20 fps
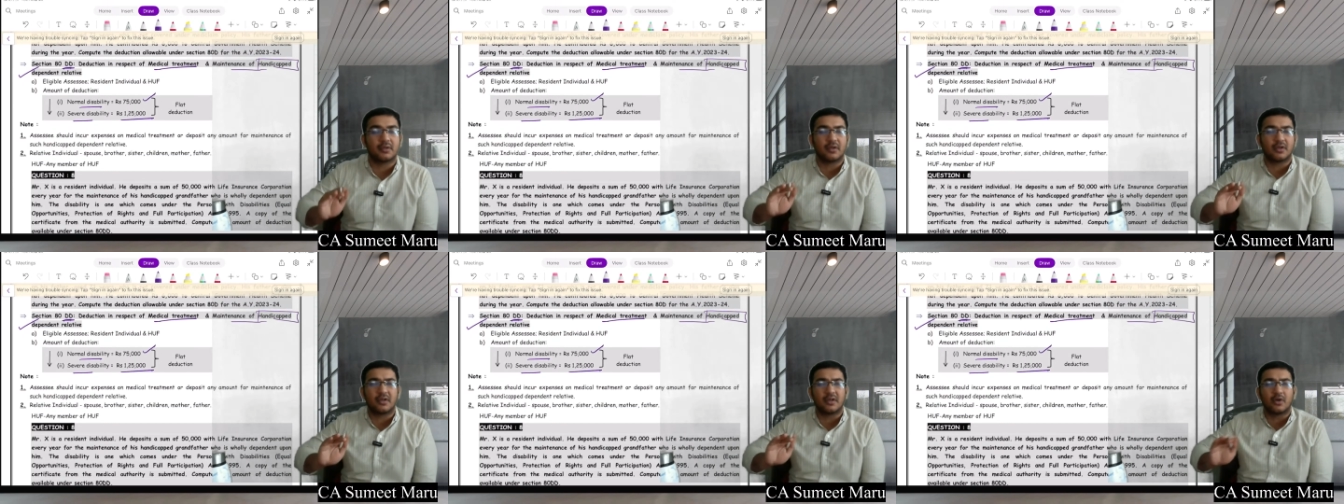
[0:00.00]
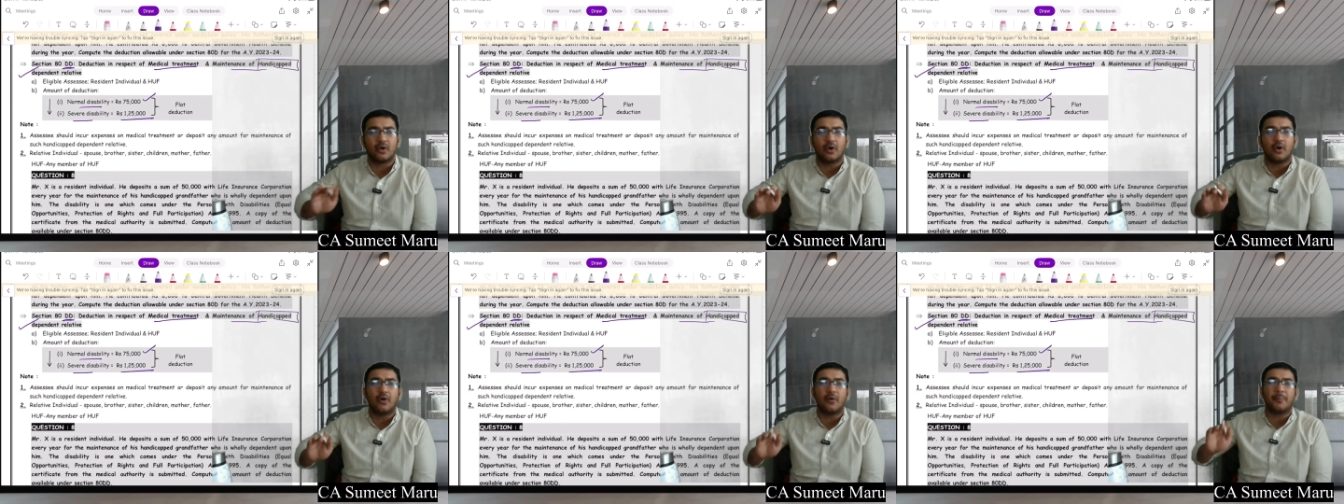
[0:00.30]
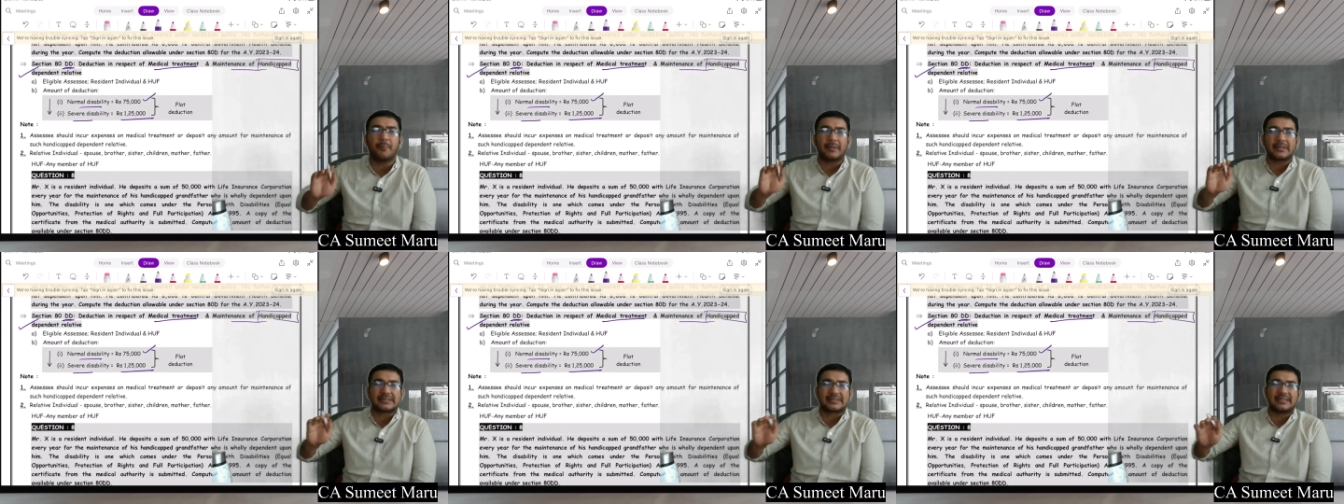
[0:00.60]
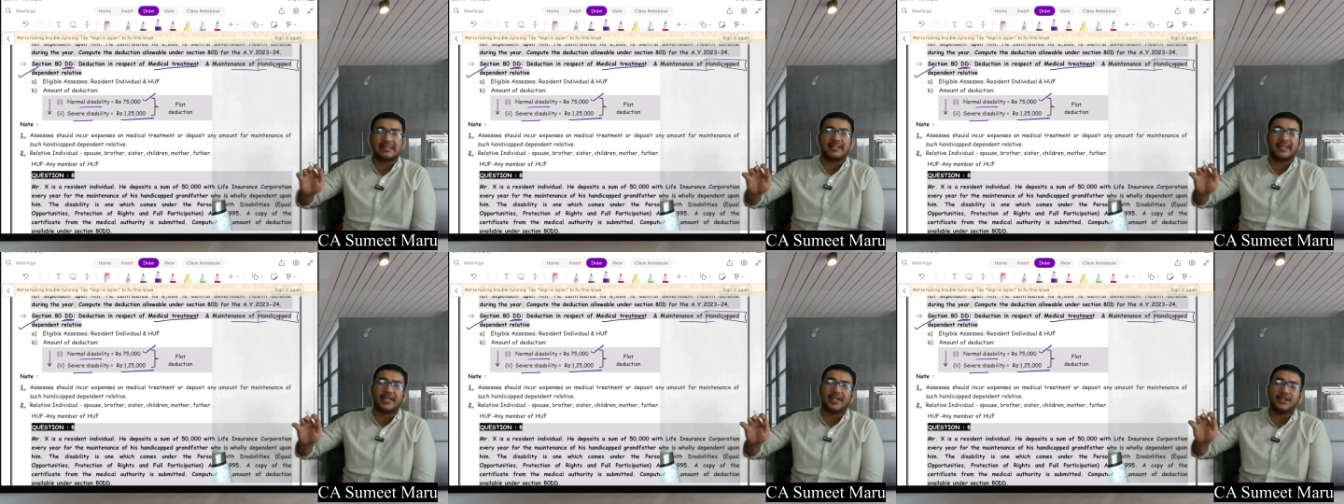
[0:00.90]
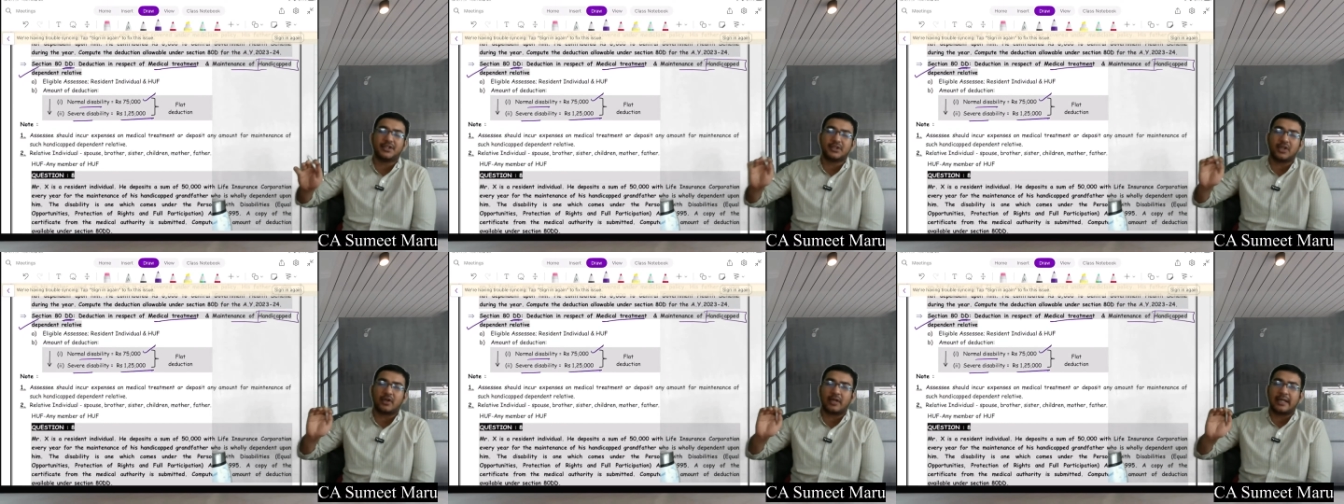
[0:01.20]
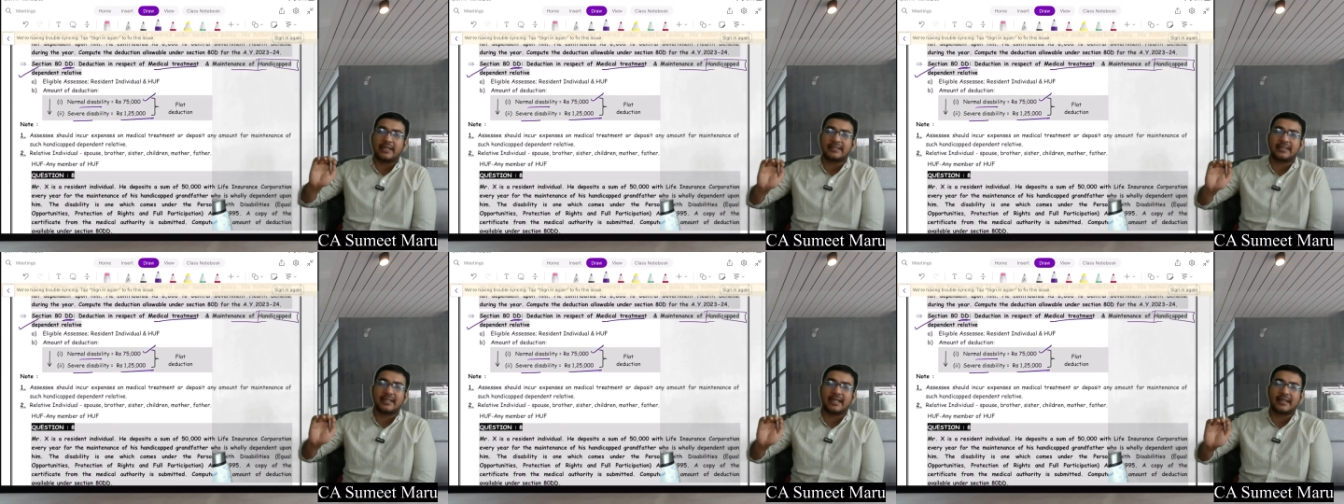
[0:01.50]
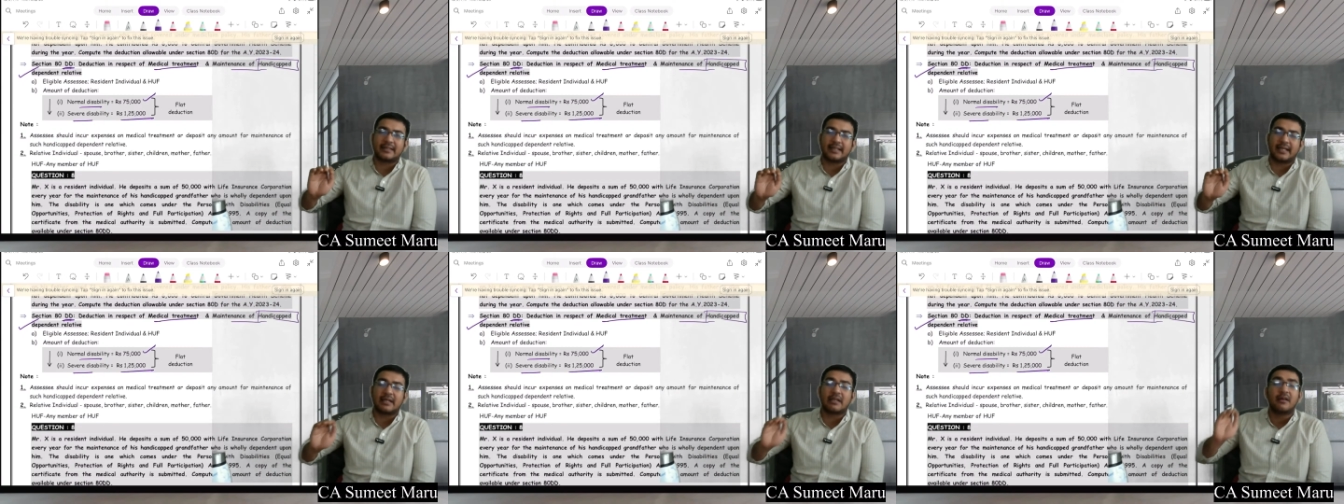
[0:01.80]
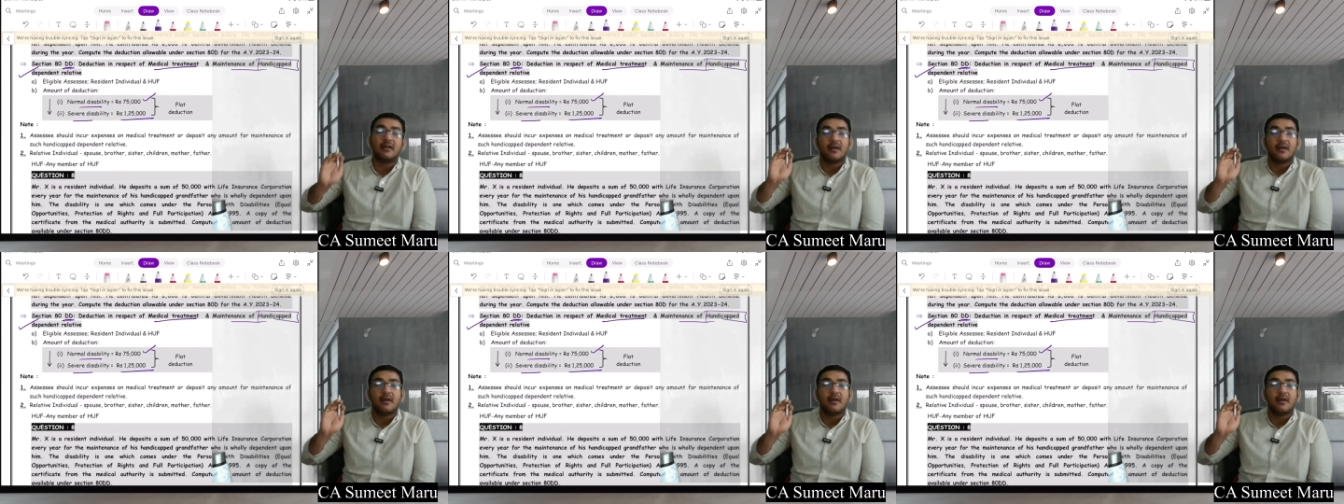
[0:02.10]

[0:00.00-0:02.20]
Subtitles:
no percentage or anything like that.